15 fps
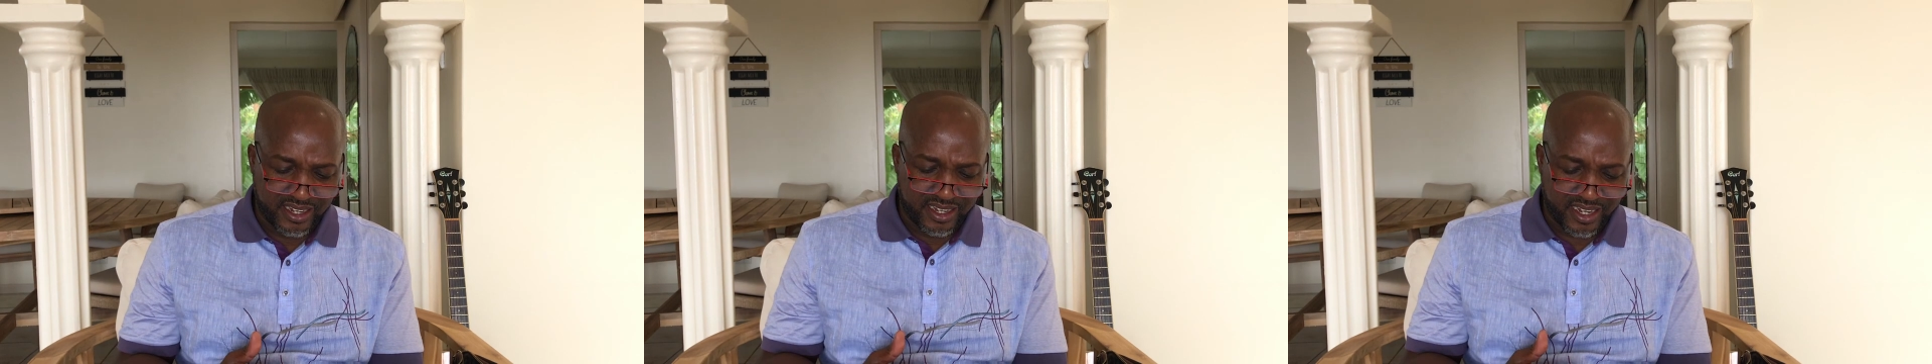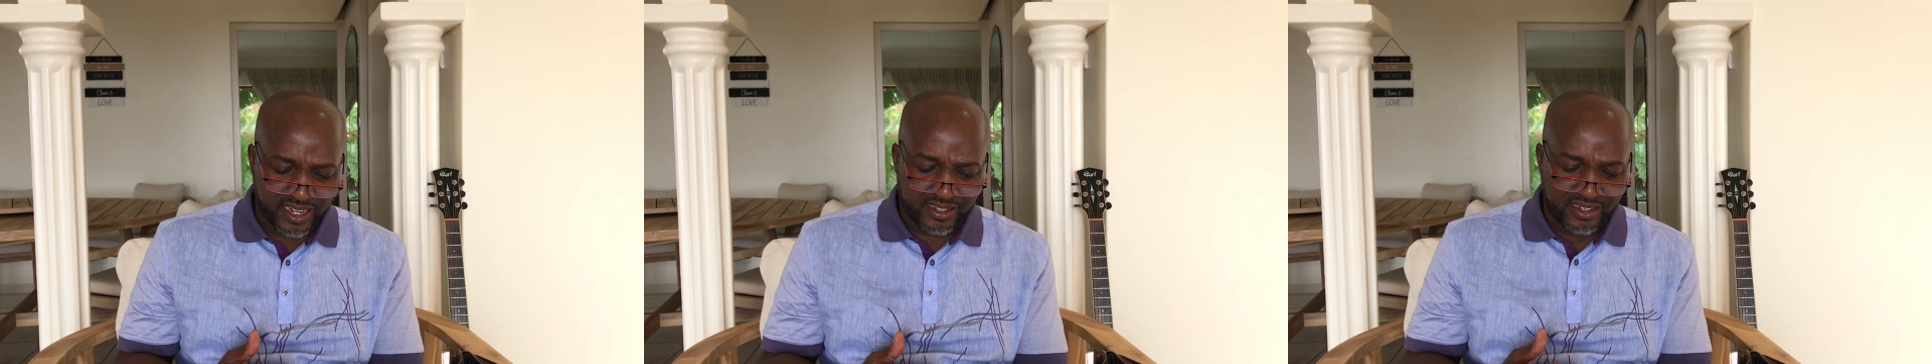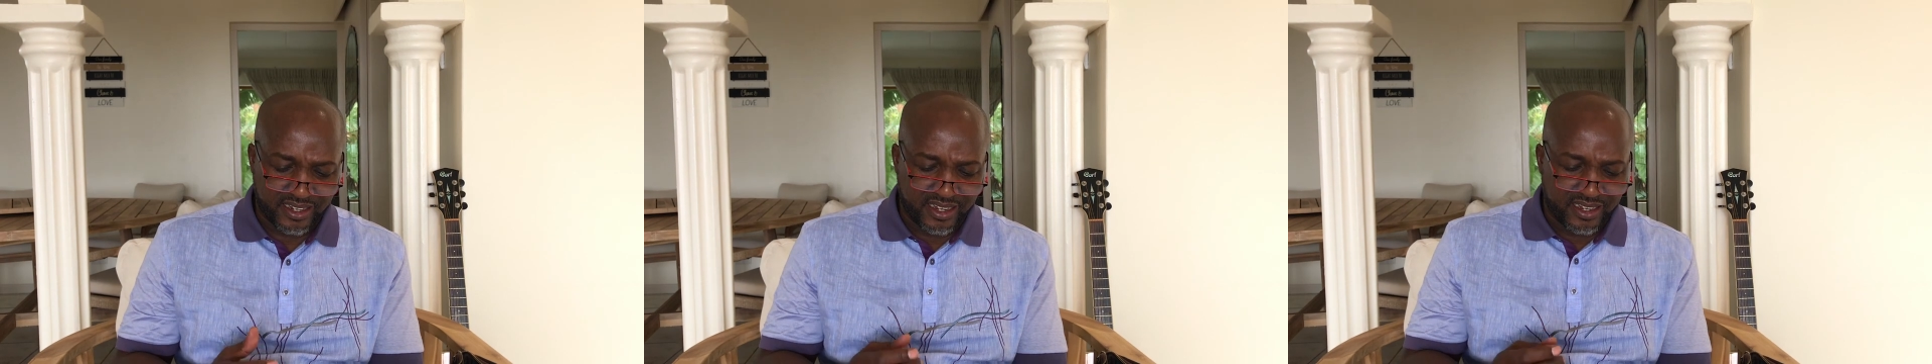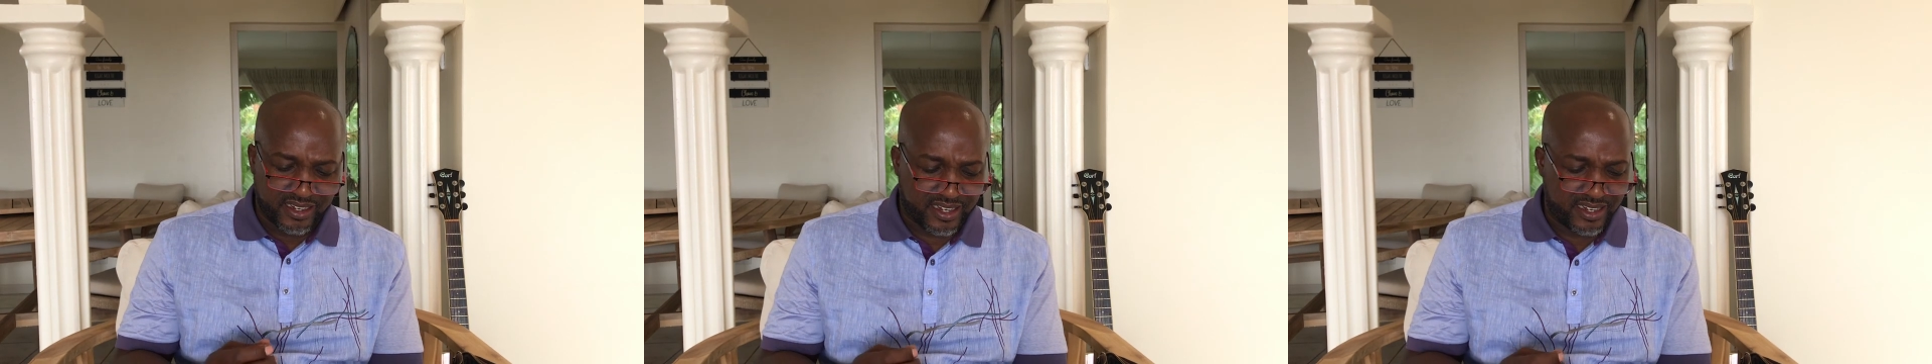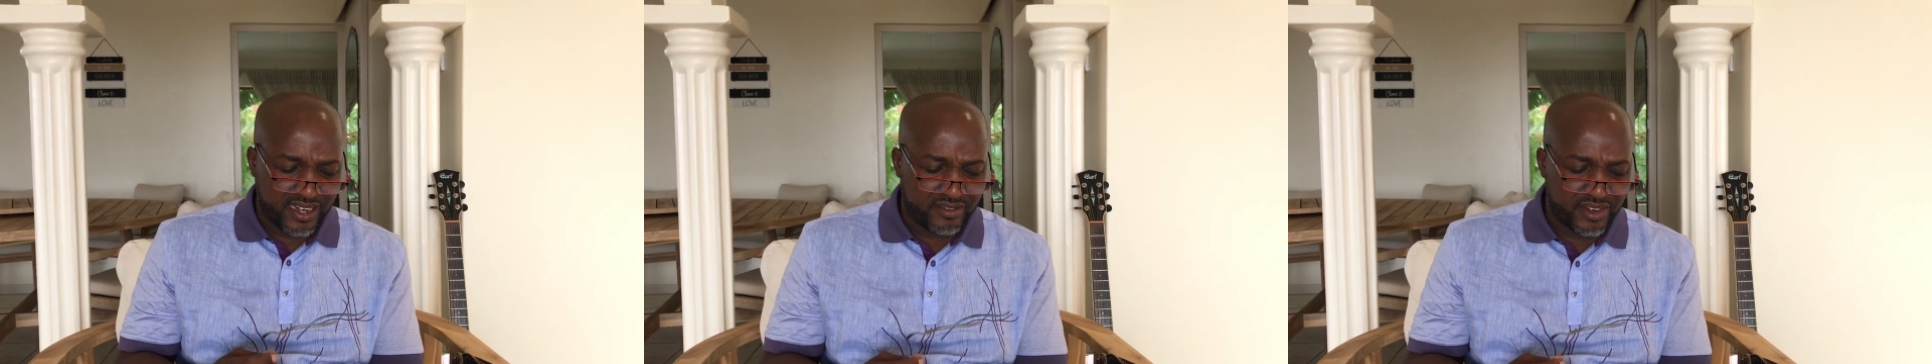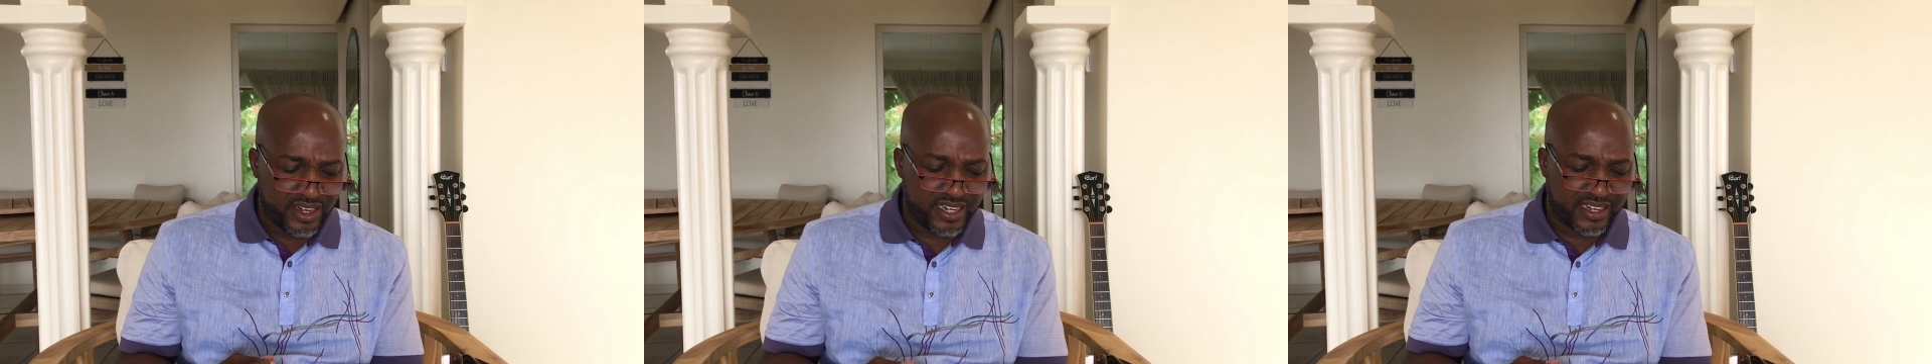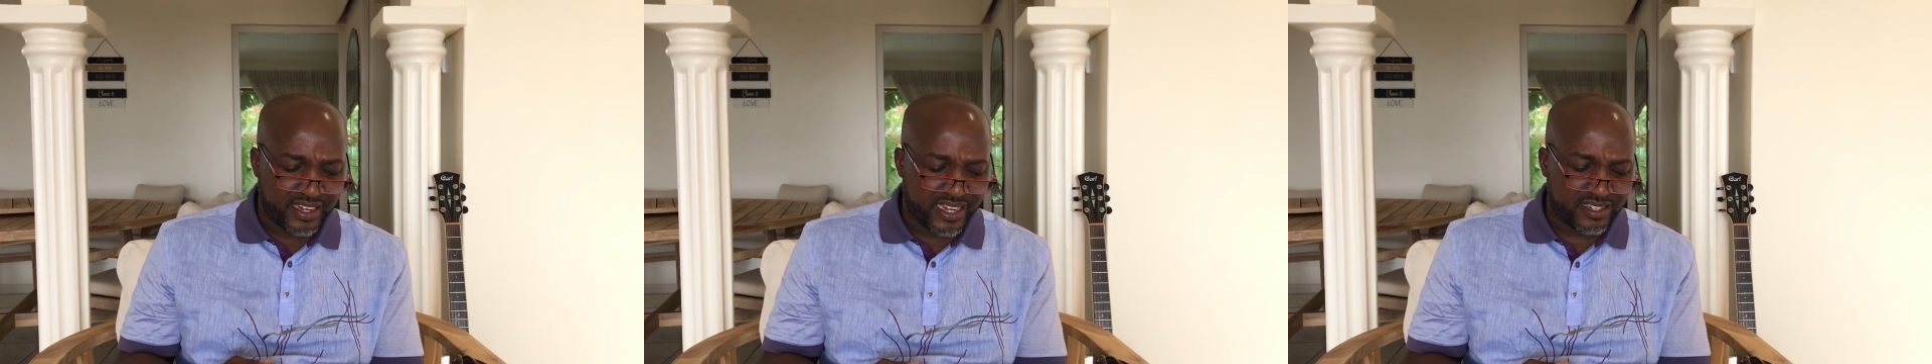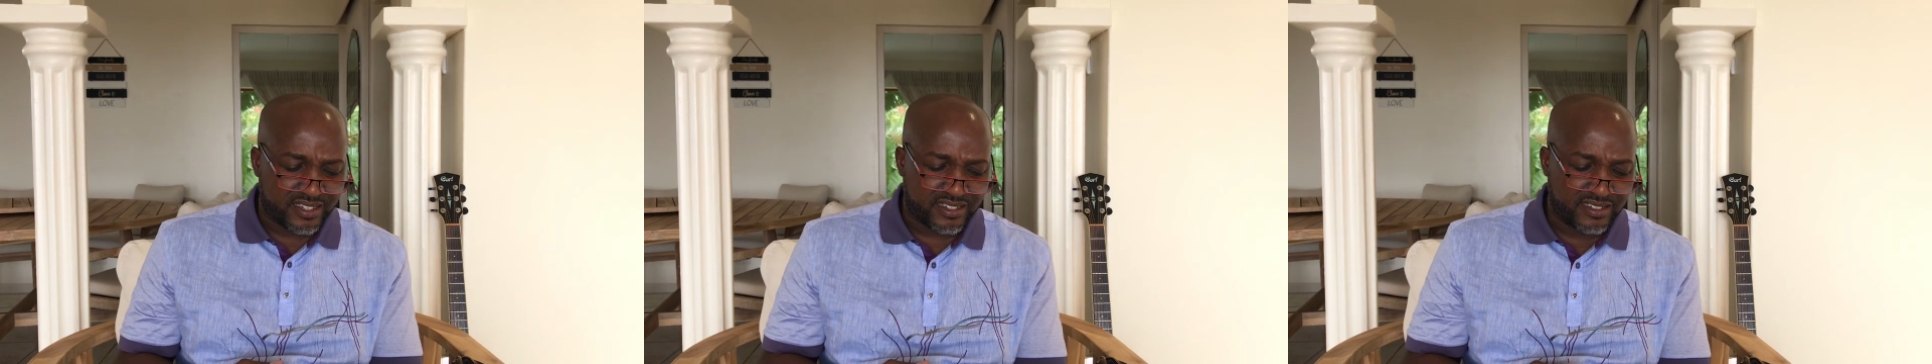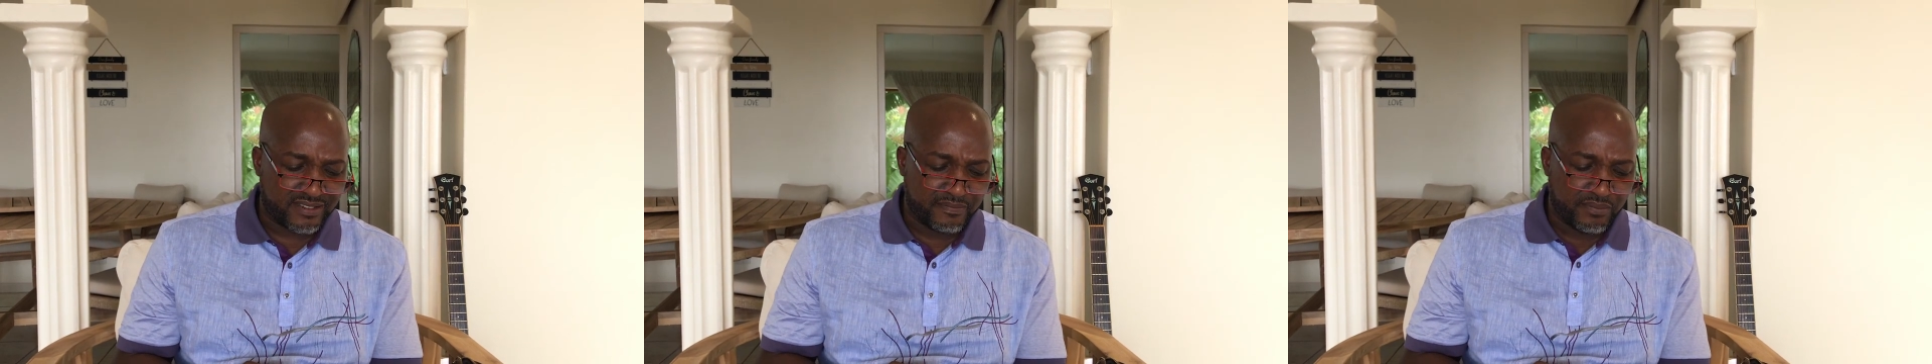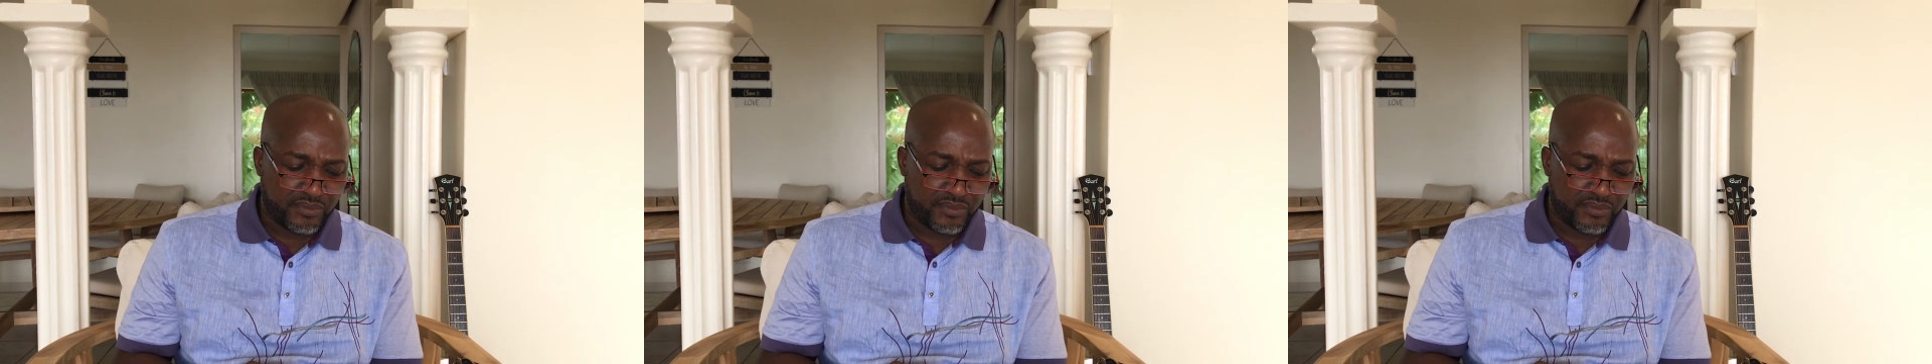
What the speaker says: And can I really guess